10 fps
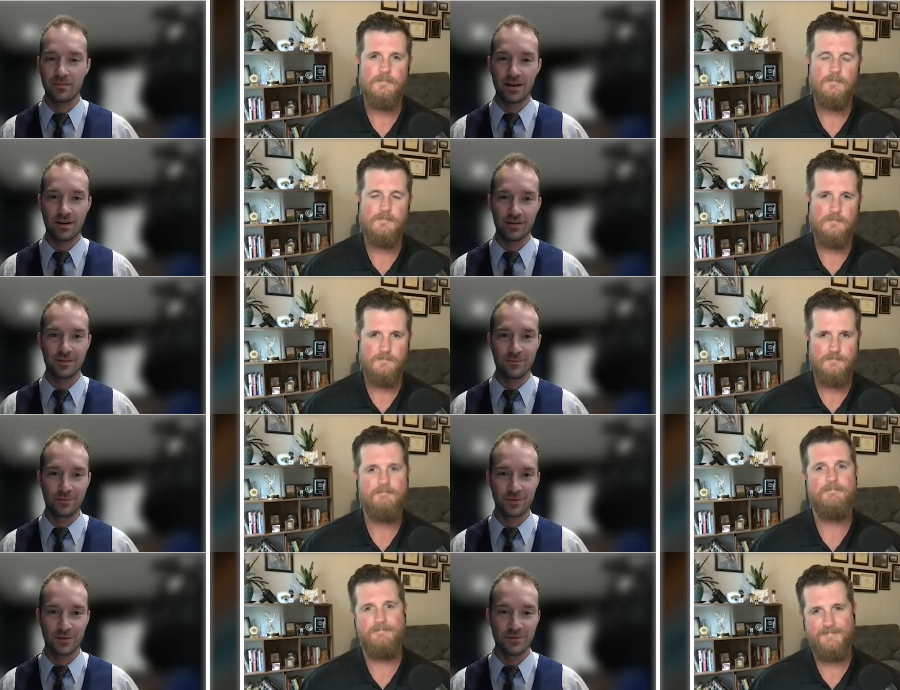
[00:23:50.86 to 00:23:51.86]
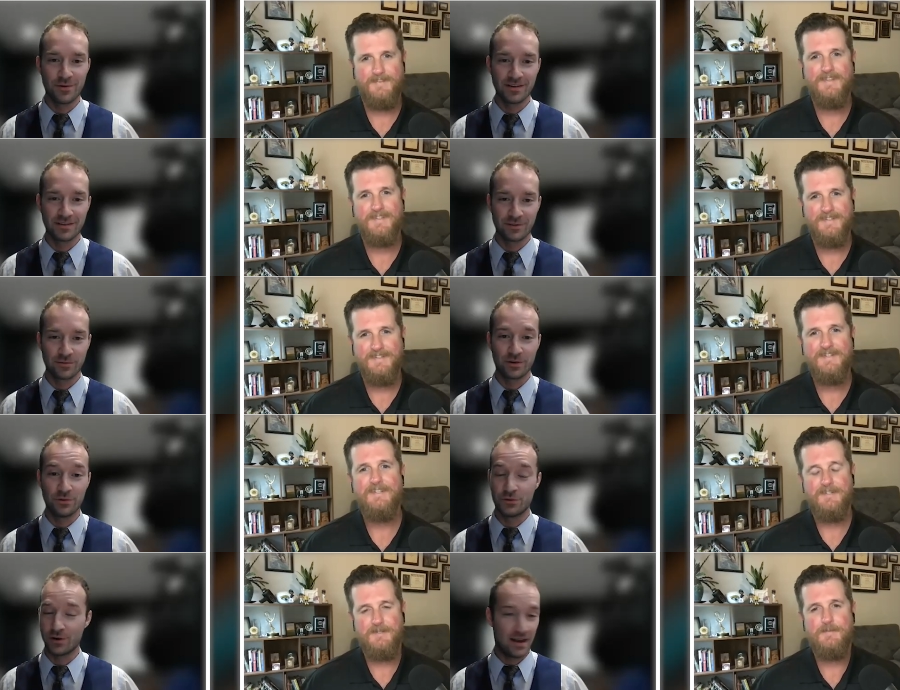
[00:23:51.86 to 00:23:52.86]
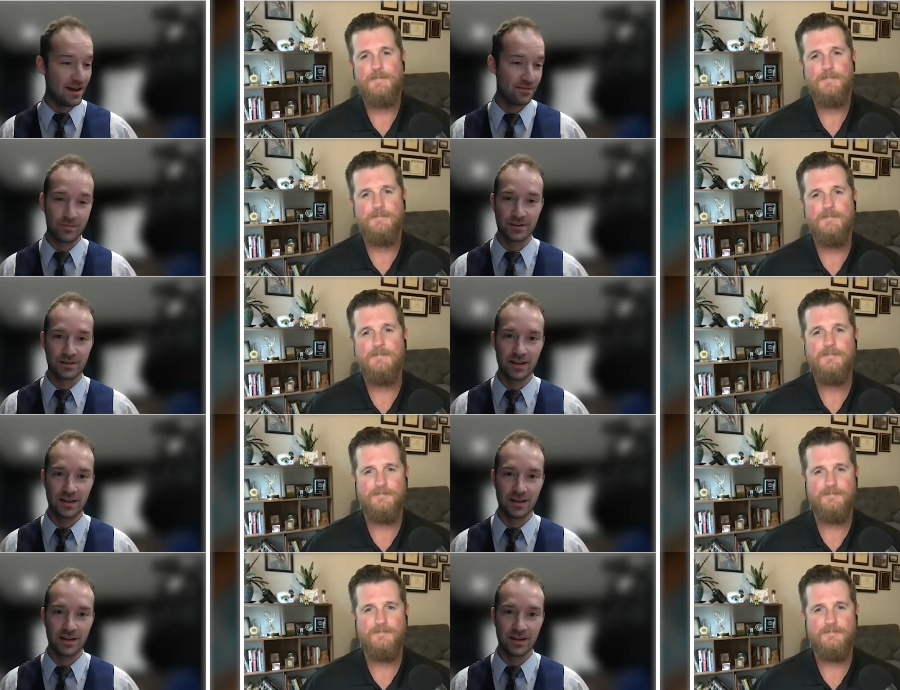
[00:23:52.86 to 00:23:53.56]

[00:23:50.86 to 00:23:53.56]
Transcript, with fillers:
Speaker 1: in my heart for the new agents of the world who don't have a budget